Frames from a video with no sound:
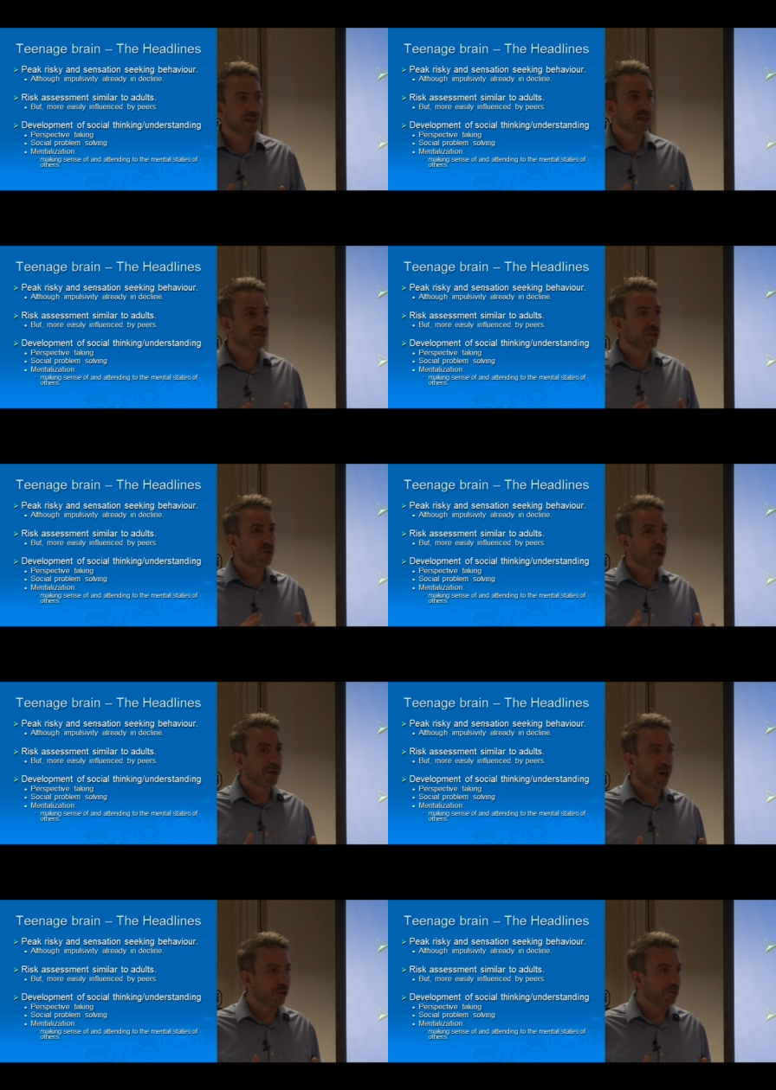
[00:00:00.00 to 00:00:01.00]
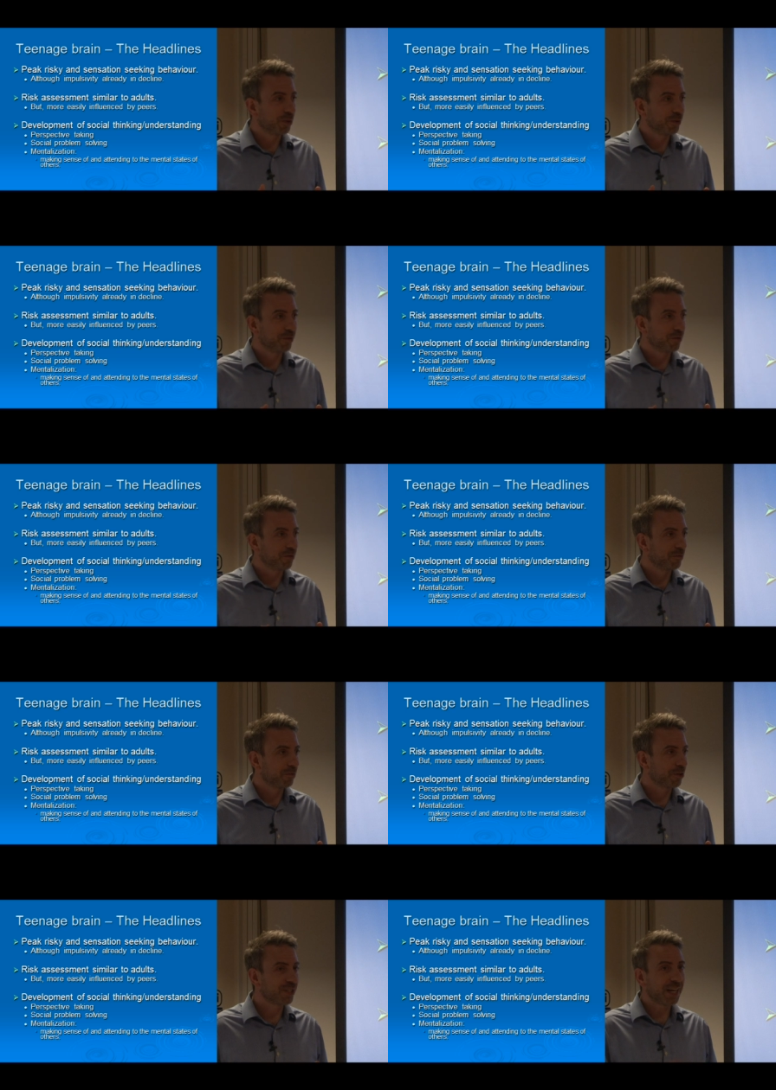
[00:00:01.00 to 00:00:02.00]
gives us a bit of hope,
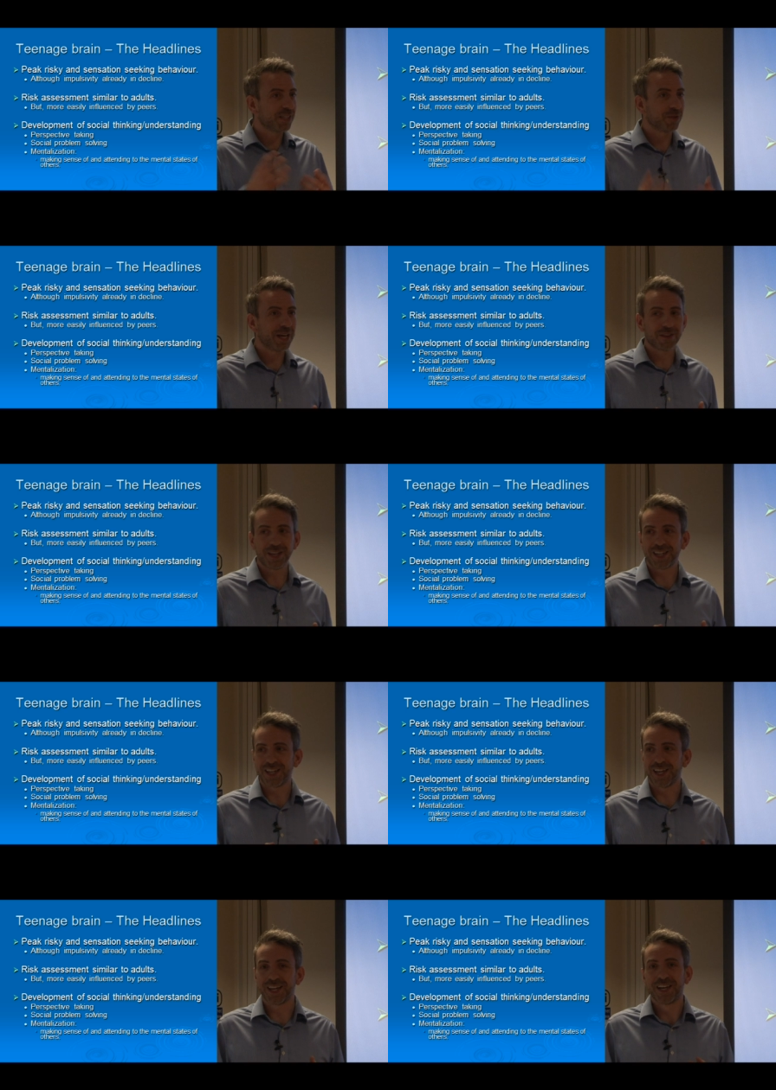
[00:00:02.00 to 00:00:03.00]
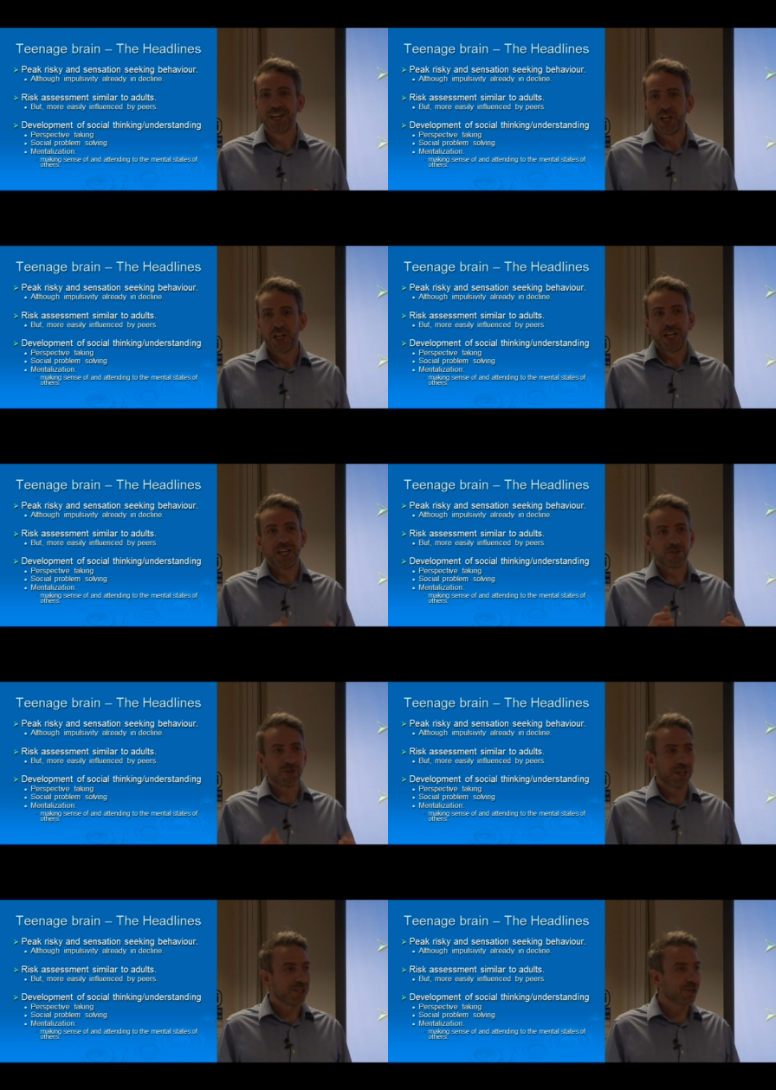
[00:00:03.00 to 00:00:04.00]
because acting without thinking is
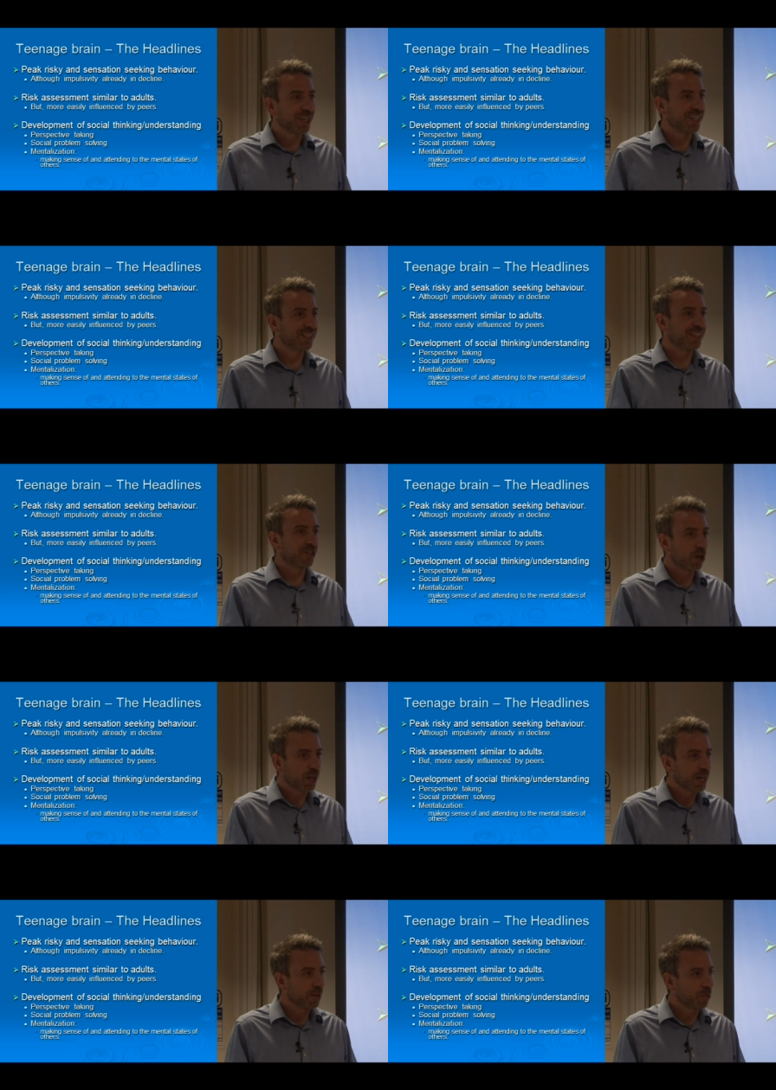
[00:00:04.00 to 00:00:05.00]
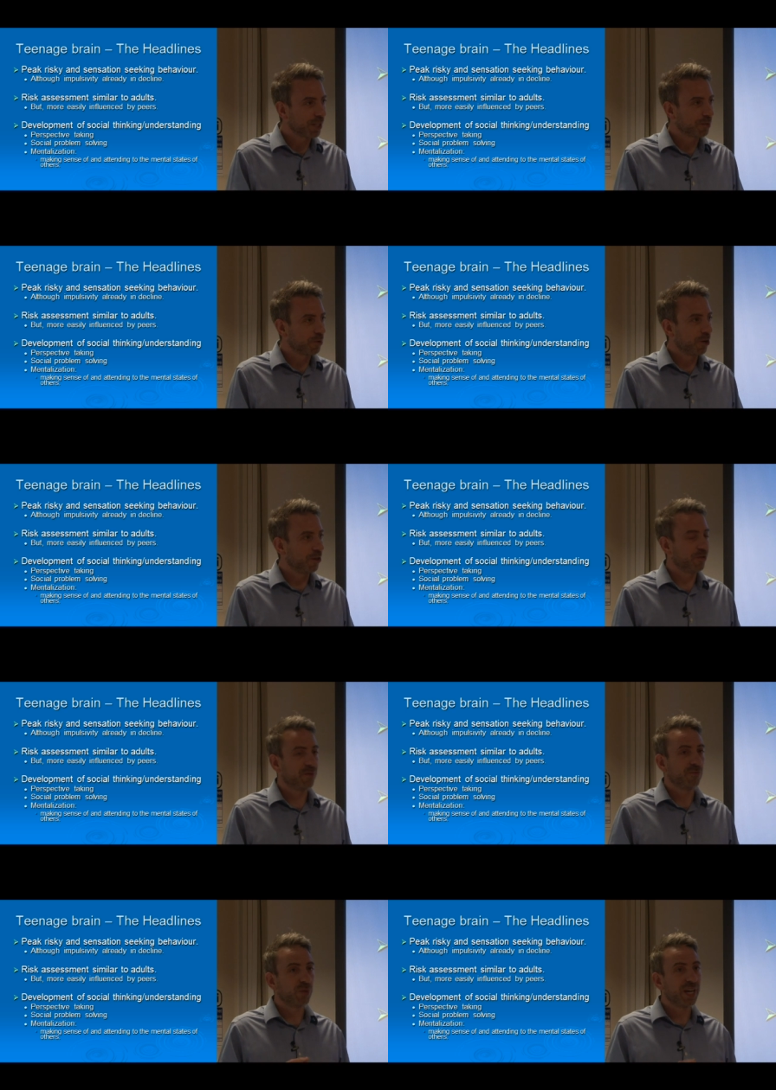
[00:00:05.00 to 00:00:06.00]
really tricky, isn't it? Trying to get the brakes put on.
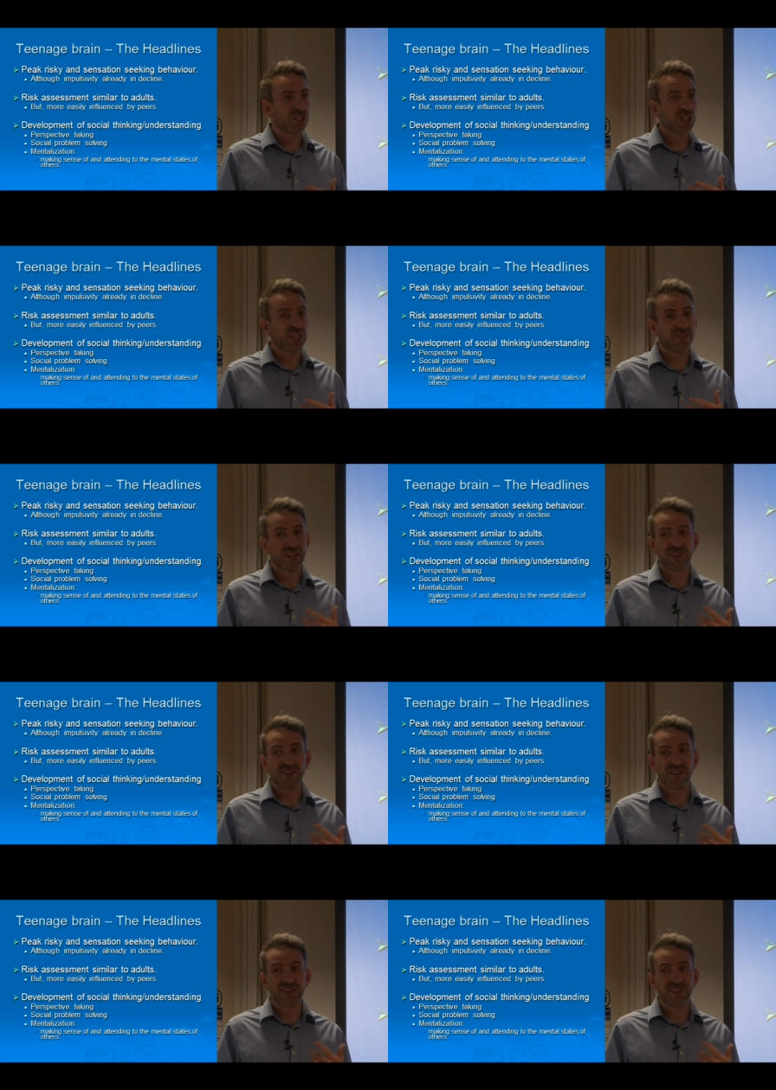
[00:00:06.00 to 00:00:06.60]
But actually, if there